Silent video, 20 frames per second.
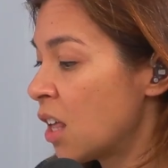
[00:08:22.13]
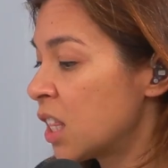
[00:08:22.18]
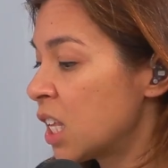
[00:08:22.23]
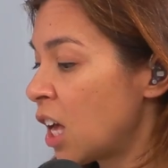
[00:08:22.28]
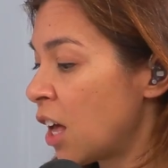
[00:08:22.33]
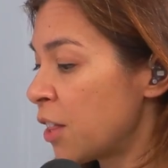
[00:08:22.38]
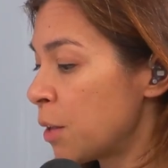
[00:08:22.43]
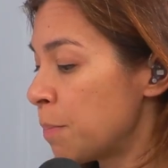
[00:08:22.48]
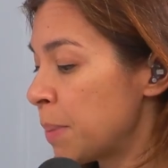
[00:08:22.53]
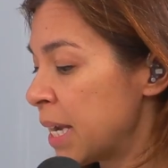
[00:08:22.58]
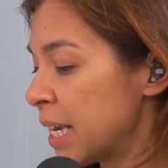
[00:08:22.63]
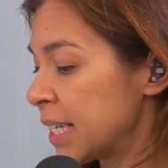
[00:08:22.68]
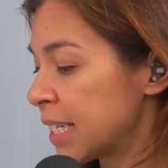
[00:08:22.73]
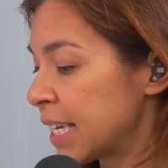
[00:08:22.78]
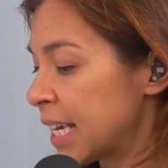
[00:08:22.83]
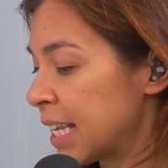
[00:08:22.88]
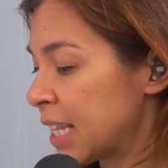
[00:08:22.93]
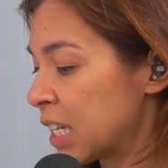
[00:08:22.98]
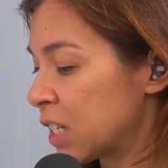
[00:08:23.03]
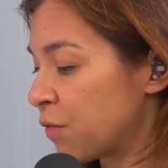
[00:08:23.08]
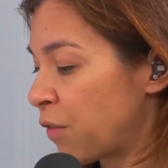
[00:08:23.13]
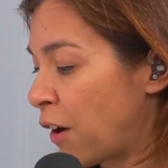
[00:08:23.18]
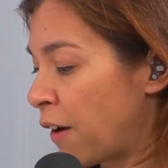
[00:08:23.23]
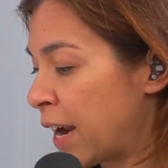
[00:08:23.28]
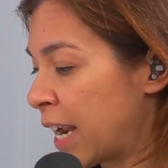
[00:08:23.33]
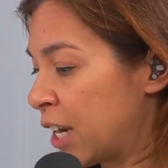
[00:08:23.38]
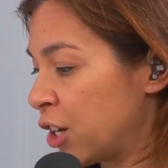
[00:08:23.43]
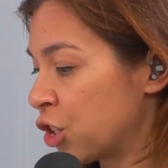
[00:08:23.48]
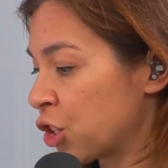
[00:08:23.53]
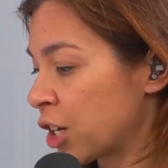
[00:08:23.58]
The other piece here that's
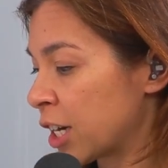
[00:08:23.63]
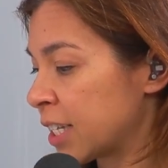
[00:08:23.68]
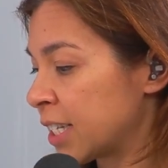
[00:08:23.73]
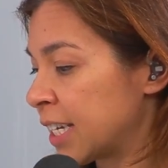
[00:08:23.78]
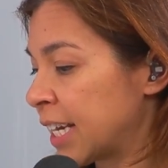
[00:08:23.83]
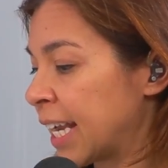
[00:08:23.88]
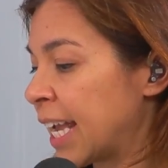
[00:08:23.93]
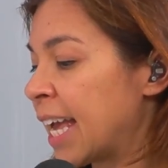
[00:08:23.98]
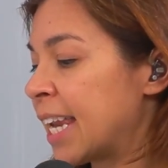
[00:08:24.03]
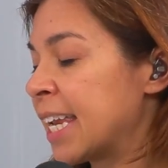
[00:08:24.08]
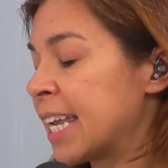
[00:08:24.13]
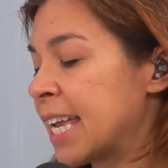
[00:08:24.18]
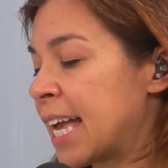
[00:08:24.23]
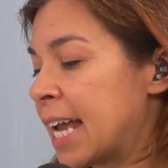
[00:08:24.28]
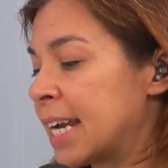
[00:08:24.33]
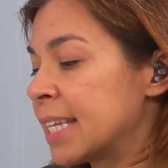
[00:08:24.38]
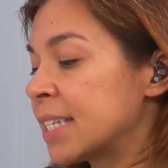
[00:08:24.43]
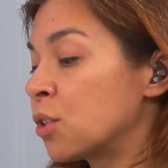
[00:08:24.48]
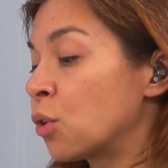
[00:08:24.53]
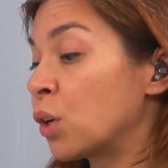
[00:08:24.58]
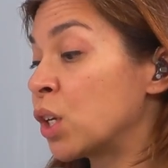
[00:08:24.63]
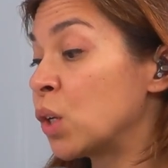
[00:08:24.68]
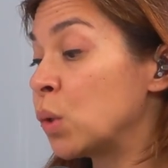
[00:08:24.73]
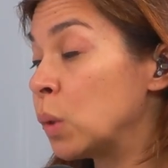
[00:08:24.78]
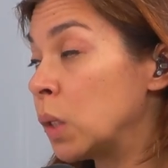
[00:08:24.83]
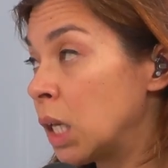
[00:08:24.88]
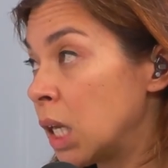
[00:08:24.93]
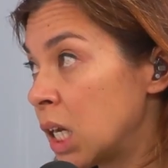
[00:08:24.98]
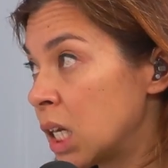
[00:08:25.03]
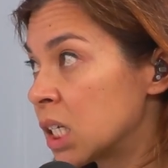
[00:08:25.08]
very interesting, and again, is not
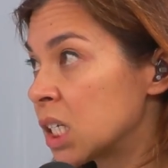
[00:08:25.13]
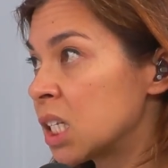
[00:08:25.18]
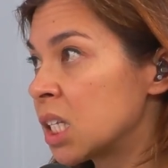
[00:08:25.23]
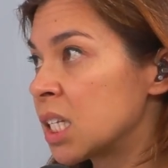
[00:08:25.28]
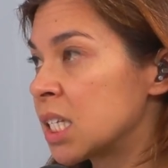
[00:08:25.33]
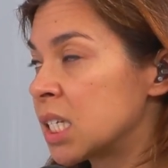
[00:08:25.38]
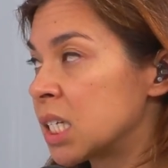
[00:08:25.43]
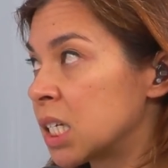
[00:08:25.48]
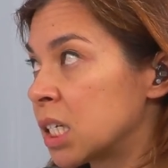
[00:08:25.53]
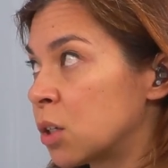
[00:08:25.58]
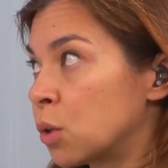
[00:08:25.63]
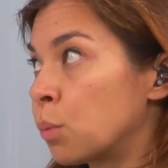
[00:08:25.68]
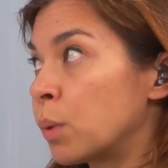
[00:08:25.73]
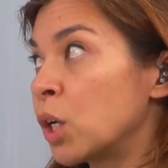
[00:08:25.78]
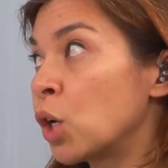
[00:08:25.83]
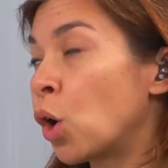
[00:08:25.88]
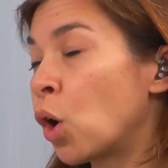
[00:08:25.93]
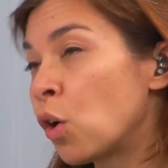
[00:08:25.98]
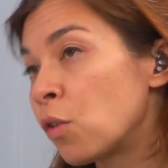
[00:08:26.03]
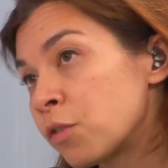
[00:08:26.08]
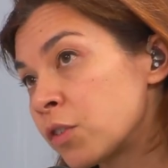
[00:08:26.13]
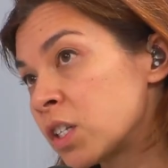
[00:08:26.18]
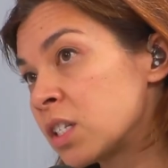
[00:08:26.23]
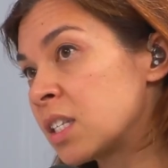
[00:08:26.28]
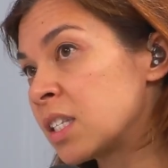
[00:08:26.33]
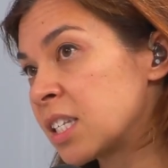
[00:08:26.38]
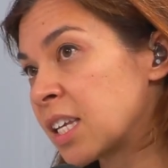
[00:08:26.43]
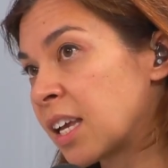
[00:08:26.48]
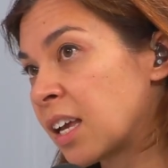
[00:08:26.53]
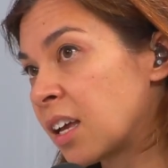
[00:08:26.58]
unique to this deal, we
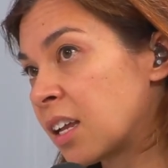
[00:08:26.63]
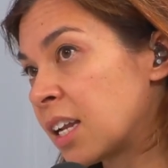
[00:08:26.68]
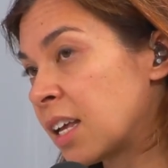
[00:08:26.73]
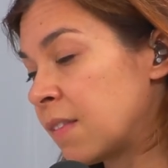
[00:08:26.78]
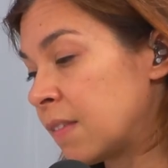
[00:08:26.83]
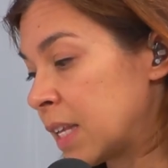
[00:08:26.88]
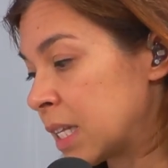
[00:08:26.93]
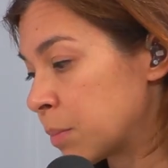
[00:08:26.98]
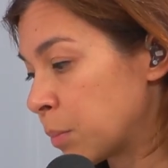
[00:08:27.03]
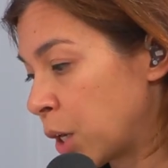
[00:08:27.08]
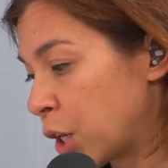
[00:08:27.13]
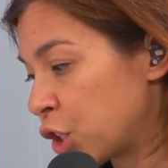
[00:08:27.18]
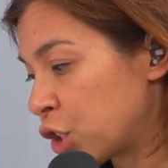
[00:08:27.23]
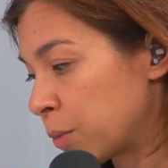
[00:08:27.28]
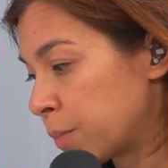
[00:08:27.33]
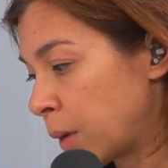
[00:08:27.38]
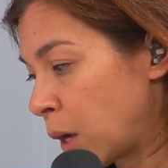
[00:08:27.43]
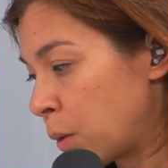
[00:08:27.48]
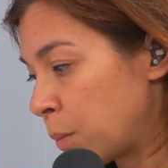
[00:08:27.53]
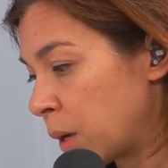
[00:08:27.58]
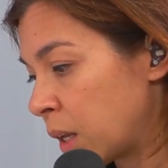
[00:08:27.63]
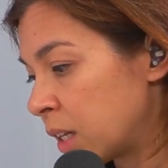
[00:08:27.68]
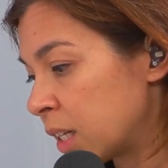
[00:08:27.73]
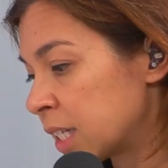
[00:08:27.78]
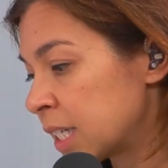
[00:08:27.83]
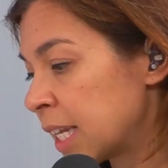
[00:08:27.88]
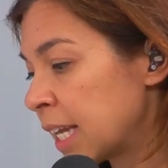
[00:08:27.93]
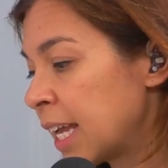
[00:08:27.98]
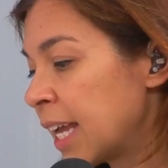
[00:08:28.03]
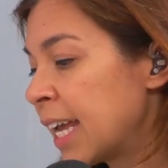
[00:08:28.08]
often see it in these merger
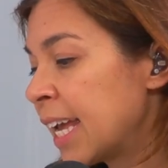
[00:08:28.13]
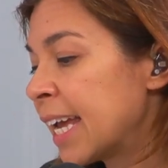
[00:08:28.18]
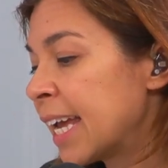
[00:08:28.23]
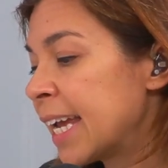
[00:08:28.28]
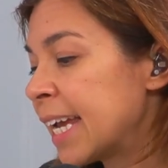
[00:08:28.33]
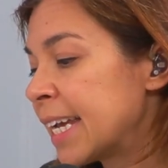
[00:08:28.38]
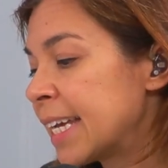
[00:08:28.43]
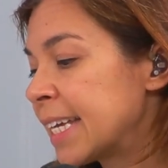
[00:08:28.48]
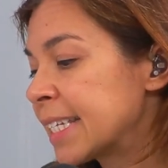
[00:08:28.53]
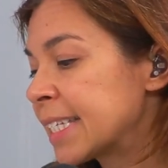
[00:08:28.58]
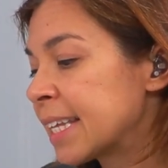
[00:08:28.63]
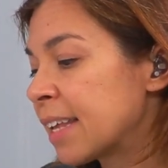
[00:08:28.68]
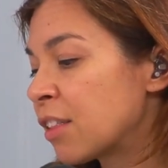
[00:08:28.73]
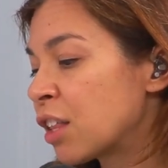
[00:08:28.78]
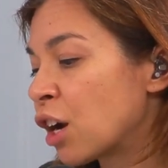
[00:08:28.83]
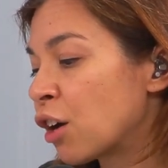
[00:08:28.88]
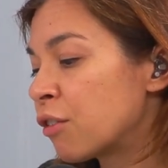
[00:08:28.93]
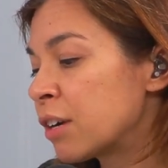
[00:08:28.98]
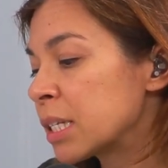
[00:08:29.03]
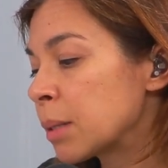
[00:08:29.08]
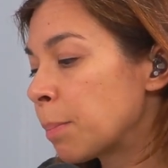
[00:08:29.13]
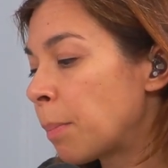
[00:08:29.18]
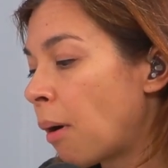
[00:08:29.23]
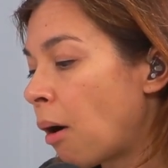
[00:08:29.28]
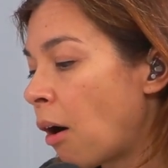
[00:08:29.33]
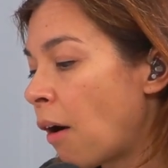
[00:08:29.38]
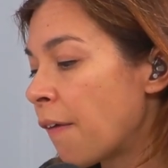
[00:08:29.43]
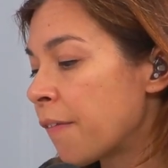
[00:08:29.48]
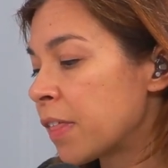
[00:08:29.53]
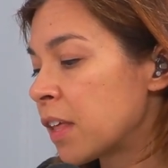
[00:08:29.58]
moments, is there is a
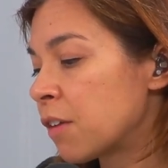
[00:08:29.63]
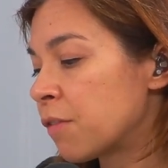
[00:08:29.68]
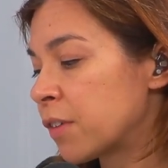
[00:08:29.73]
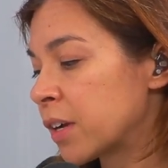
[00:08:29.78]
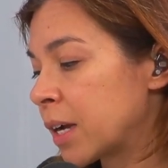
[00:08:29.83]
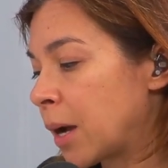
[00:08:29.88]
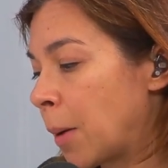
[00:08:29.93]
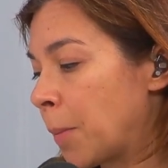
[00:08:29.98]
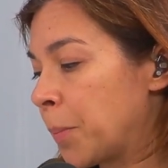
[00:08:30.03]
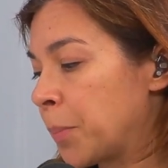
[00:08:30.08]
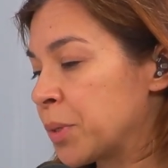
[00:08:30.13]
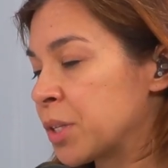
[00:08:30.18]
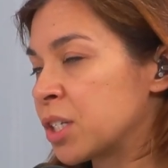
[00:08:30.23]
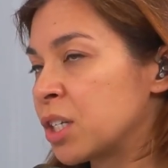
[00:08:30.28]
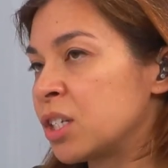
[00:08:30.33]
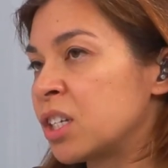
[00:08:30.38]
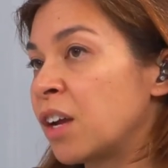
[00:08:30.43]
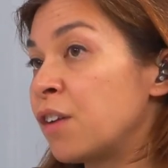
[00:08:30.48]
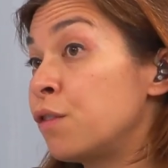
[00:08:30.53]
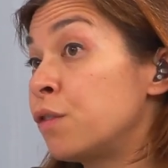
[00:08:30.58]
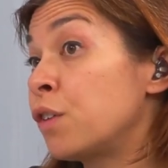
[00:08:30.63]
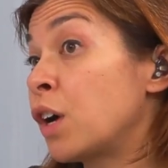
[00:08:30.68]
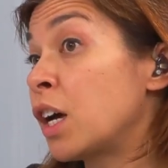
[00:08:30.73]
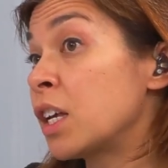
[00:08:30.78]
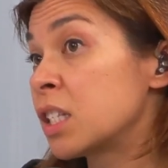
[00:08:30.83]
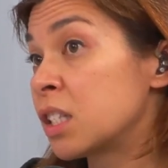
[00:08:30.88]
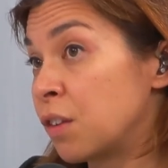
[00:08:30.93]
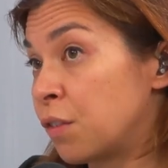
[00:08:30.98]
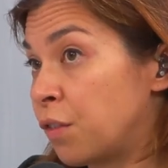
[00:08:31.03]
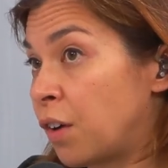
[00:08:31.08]
path here for Compass to
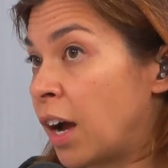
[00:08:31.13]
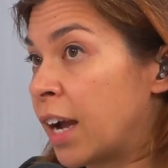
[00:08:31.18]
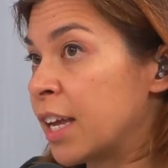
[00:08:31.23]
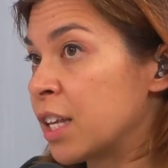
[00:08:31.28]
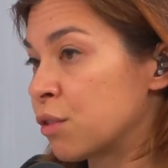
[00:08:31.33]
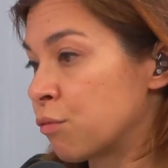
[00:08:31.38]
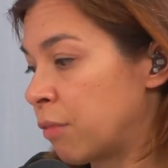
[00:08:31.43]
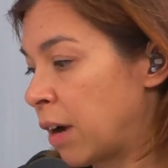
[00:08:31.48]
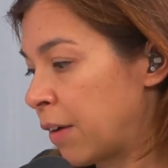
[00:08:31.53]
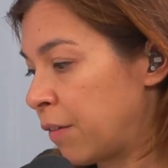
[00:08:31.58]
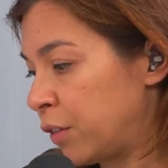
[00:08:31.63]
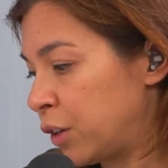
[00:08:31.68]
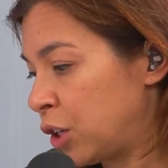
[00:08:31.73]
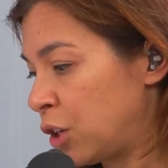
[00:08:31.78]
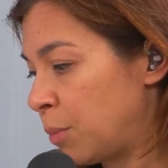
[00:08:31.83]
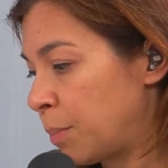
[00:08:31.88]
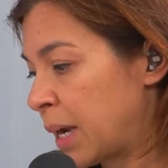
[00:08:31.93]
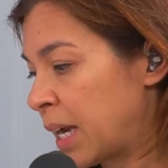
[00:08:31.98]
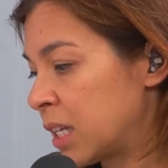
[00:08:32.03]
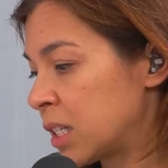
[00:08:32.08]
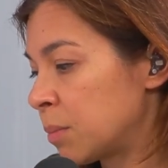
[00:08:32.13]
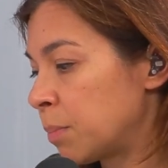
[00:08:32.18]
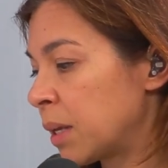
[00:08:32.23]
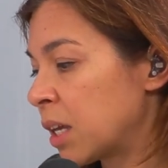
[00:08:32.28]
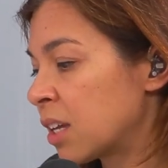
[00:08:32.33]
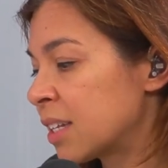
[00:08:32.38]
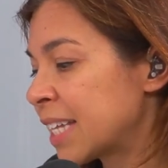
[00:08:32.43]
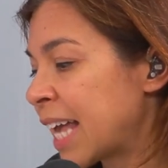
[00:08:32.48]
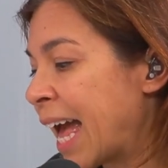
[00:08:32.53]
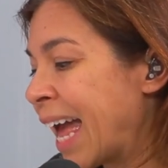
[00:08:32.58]
diversify its revenue base
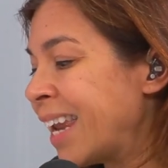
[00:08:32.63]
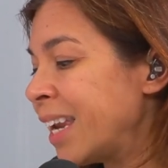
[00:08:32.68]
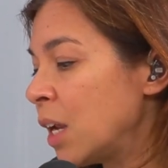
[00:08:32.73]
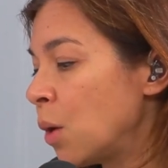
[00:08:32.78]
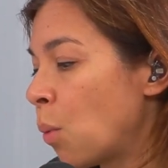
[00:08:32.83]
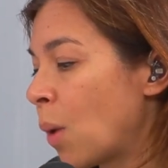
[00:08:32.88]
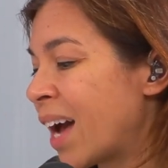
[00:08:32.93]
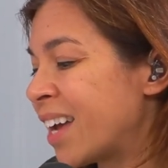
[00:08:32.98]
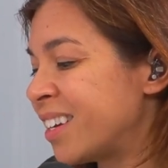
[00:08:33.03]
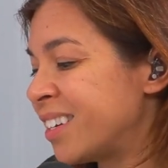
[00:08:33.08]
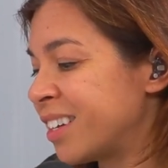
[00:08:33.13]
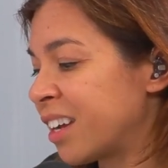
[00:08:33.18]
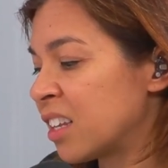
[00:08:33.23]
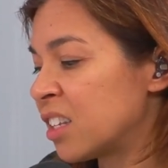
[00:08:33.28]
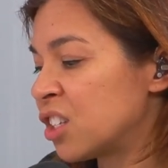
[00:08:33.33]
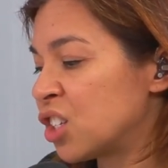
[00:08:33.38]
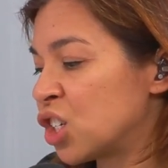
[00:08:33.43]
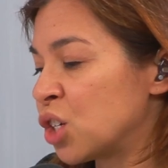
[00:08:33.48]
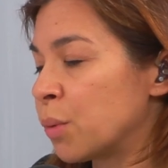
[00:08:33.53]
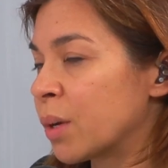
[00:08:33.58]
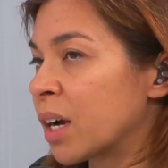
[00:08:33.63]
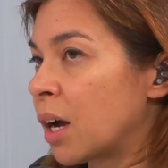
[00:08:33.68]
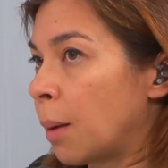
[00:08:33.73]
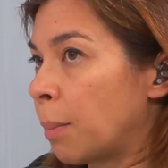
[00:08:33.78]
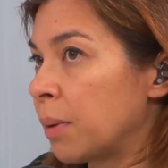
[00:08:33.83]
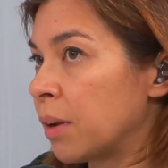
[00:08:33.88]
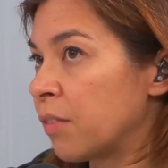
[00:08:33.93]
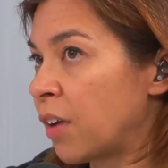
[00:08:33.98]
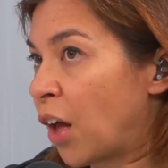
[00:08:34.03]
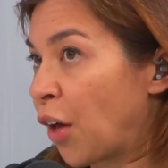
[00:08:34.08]
because Anywhere does do a
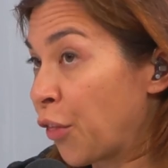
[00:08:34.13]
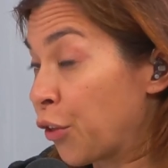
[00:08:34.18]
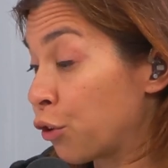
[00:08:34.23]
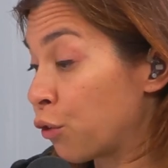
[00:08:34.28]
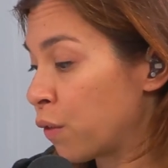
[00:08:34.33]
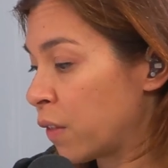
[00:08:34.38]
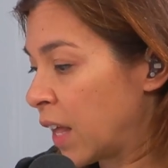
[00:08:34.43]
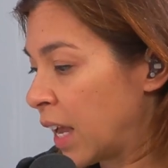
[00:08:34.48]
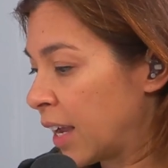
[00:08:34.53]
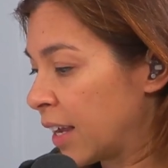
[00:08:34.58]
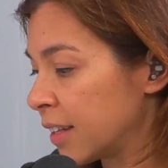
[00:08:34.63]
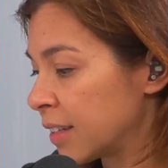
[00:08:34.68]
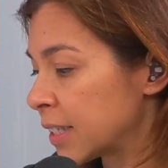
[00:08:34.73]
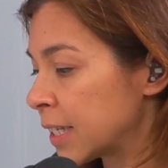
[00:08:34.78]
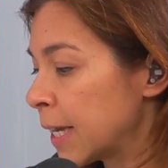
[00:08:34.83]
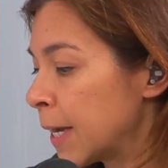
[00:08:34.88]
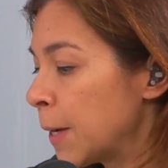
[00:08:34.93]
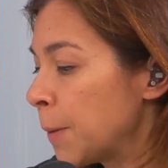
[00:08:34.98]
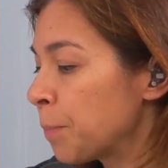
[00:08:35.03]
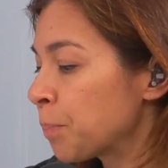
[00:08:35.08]
couple of other things.